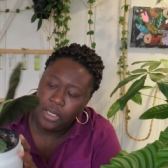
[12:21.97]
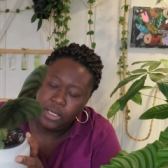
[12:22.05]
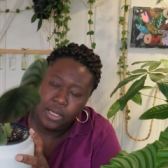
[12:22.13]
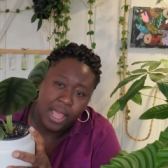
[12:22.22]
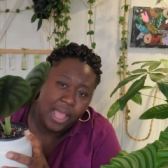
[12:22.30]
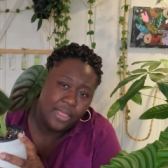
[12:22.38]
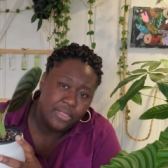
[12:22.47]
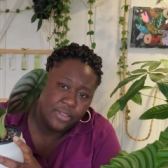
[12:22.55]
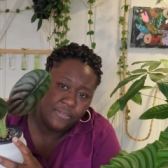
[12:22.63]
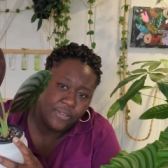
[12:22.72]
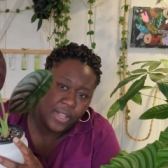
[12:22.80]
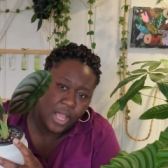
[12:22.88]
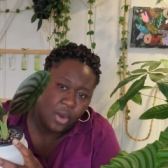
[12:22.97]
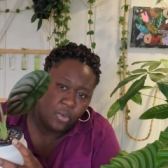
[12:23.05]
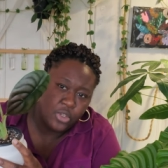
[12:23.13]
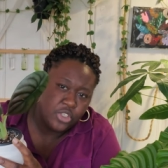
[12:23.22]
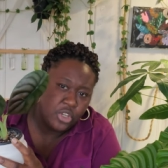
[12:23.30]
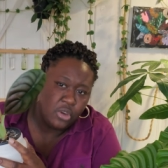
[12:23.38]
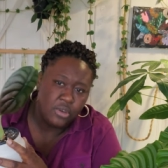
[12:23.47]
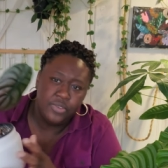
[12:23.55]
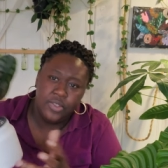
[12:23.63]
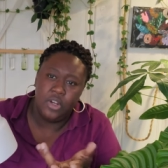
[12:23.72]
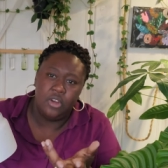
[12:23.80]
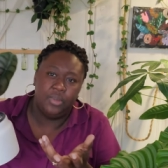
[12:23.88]
not the flower. So if
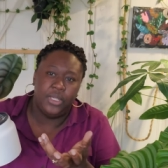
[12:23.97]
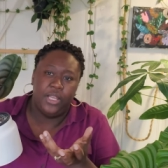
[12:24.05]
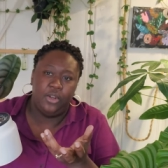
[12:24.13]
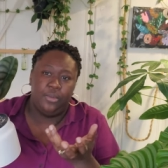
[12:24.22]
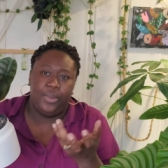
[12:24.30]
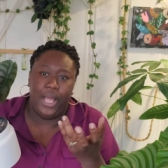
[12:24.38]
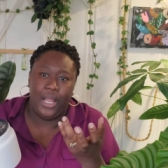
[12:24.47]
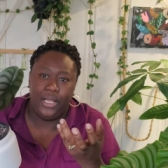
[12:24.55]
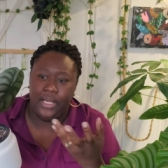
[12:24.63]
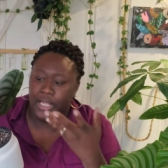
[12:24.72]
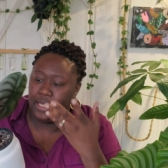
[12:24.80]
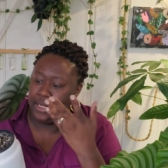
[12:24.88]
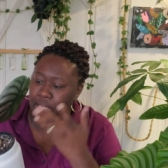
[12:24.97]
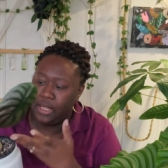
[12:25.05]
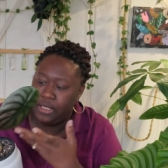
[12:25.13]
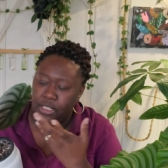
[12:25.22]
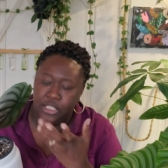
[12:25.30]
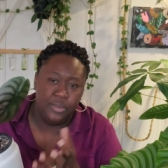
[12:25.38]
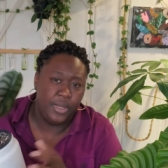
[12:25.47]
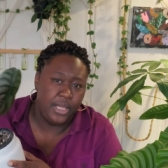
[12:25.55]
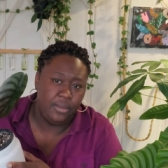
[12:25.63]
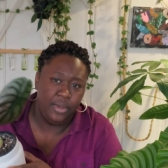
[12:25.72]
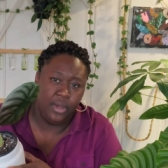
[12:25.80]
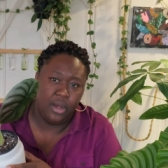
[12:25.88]
you don't plan on pollinating, cut this
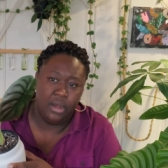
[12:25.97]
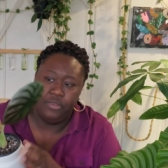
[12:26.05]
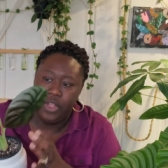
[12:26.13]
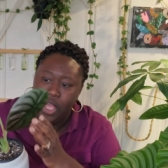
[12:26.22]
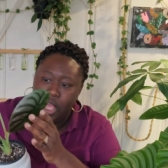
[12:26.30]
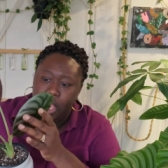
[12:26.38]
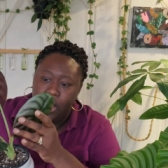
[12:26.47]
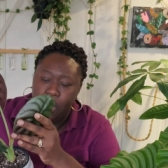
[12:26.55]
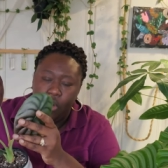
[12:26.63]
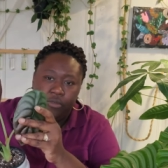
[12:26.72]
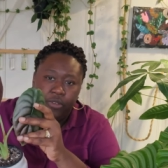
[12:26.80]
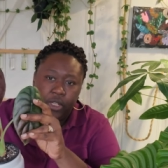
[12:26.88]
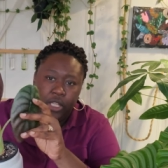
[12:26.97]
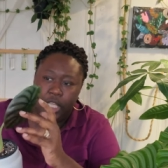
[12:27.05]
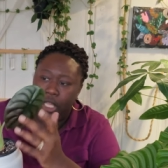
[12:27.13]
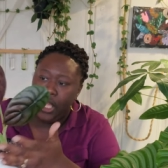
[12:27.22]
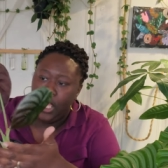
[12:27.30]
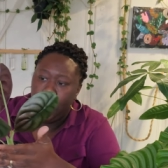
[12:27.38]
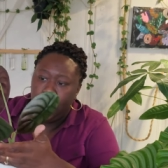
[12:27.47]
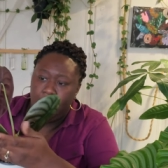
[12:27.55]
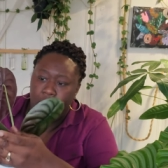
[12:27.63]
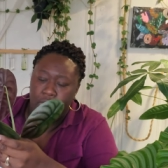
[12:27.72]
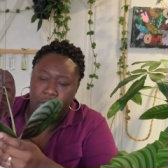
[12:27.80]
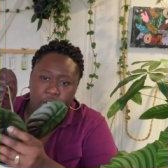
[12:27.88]
baby off and hopefully
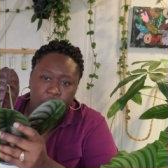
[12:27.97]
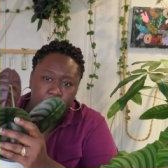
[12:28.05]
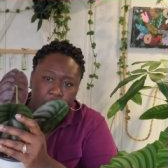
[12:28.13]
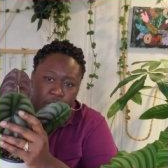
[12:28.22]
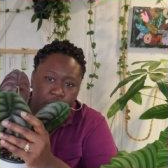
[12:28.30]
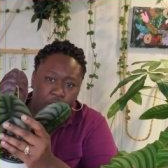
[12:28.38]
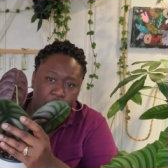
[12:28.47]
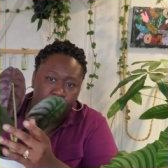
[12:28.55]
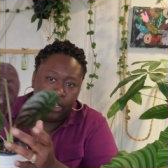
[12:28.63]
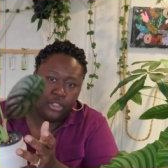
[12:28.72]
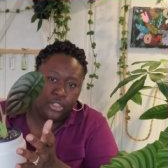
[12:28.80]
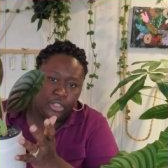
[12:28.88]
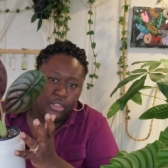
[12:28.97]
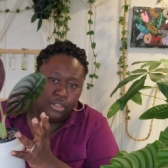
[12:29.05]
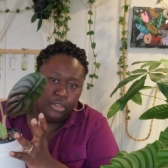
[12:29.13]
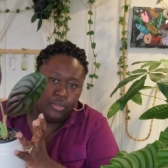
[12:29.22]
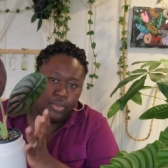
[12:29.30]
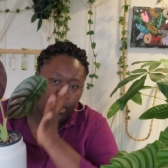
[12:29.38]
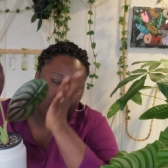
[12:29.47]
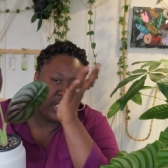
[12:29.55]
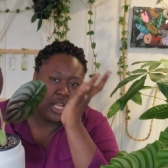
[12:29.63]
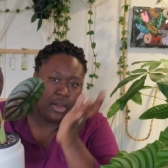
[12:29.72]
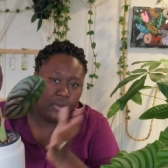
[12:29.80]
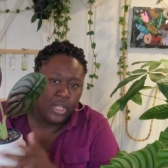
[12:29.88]
it'll encourage her to push
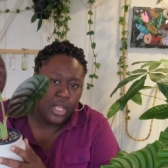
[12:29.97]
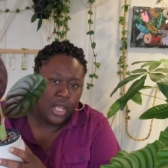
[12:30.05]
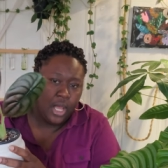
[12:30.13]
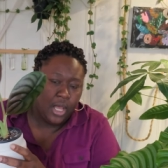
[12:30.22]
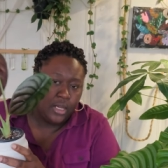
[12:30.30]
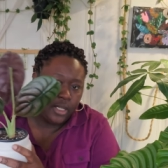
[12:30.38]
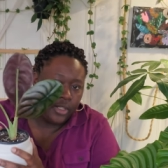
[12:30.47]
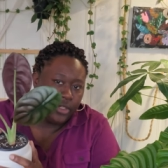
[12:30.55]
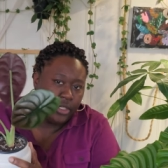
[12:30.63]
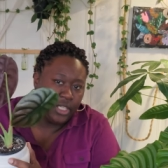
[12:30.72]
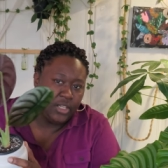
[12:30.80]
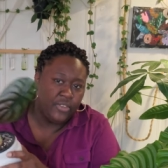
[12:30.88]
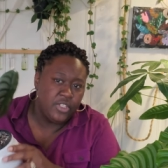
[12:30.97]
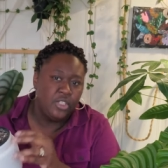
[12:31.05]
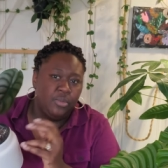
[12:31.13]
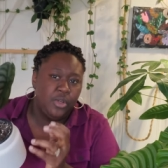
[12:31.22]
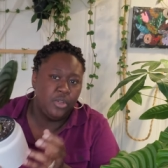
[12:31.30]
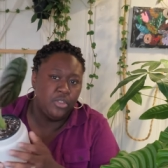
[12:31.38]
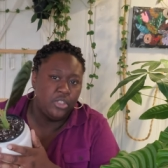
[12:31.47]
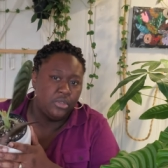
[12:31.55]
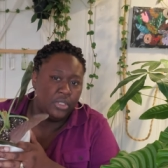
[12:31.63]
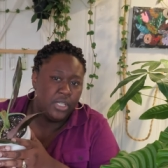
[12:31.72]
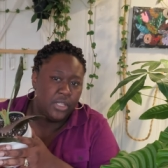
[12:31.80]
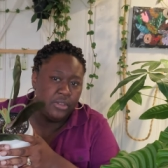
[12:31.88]
out another leaf as opposed
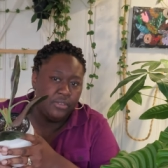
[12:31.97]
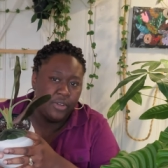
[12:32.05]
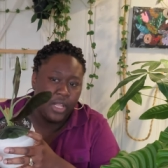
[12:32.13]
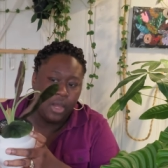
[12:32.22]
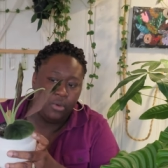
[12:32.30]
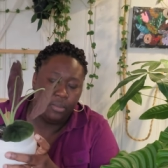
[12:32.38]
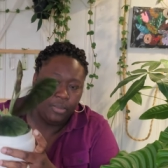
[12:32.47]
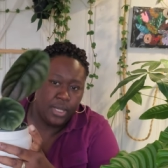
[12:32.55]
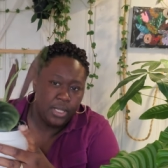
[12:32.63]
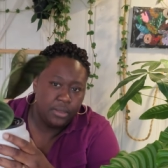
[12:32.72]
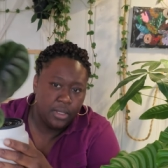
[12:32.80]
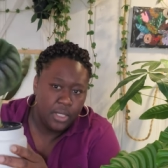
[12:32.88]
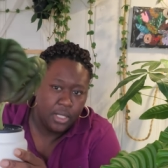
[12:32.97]
to another flower. But